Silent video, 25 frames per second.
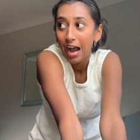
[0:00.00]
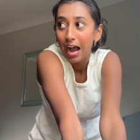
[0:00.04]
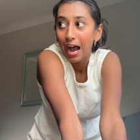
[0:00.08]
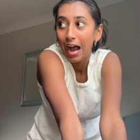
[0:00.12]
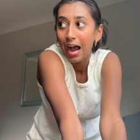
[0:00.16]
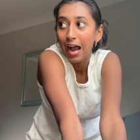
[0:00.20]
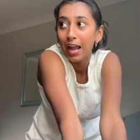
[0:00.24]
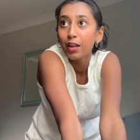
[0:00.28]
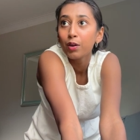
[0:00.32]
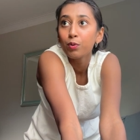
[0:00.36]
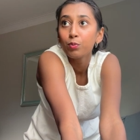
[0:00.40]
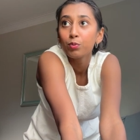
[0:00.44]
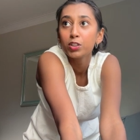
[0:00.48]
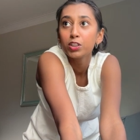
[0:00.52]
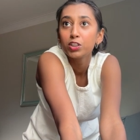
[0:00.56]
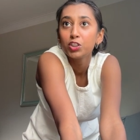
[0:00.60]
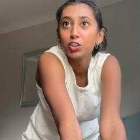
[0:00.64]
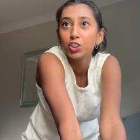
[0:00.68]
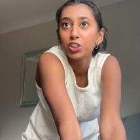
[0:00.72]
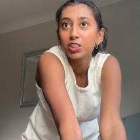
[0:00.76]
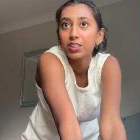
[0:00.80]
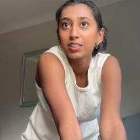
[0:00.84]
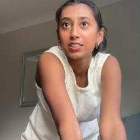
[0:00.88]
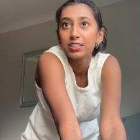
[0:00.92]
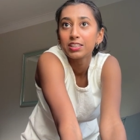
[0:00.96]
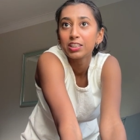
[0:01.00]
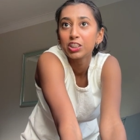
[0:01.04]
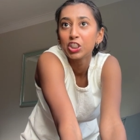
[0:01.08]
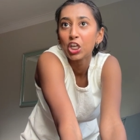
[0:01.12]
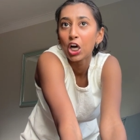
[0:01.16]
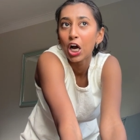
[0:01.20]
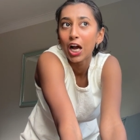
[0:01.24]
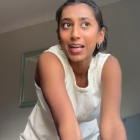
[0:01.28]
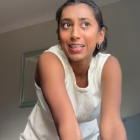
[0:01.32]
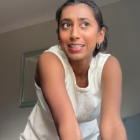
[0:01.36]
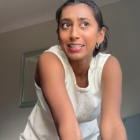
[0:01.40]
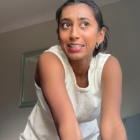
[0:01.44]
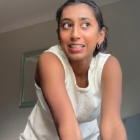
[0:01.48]
I would just
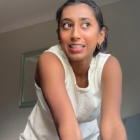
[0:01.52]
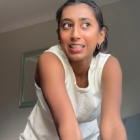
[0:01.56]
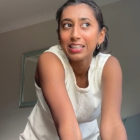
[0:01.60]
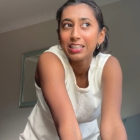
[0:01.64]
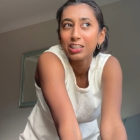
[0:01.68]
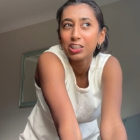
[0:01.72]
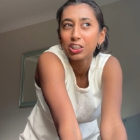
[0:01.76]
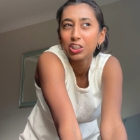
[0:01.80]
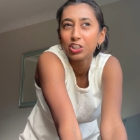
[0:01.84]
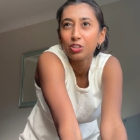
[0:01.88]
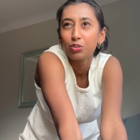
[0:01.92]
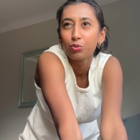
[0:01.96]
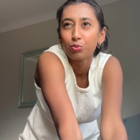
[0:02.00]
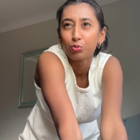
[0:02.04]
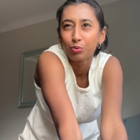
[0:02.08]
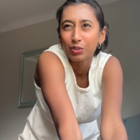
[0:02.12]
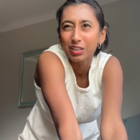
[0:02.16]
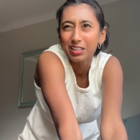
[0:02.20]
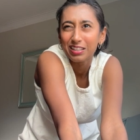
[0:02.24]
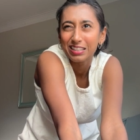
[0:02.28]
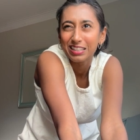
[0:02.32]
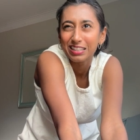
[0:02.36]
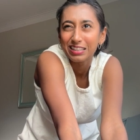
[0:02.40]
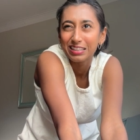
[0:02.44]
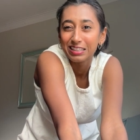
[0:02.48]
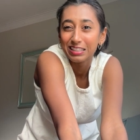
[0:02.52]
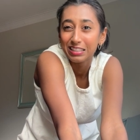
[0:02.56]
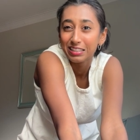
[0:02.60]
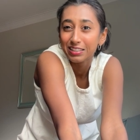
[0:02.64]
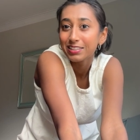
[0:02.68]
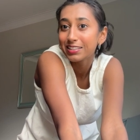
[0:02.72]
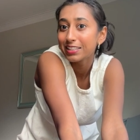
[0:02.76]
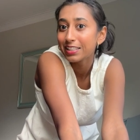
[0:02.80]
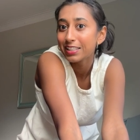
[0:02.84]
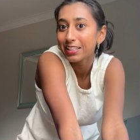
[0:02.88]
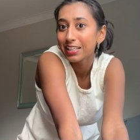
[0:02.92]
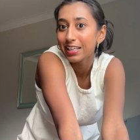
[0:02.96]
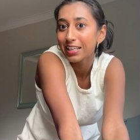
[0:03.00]
not need to really
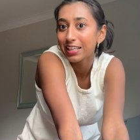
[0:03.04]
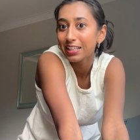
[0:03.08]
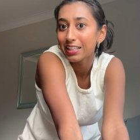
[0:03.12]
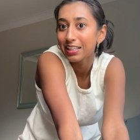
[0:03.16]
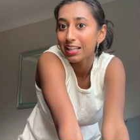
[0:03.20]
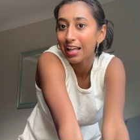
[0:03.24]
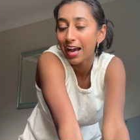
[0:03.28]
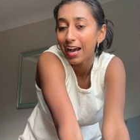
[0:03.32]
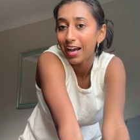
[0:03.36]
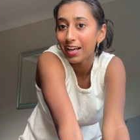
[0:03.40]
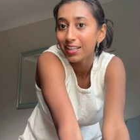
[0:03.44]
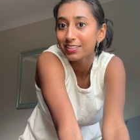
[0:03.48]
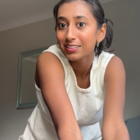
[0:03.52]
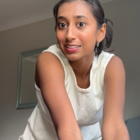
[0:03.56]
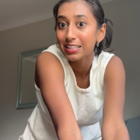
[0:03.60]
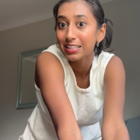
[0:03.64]
listen in class,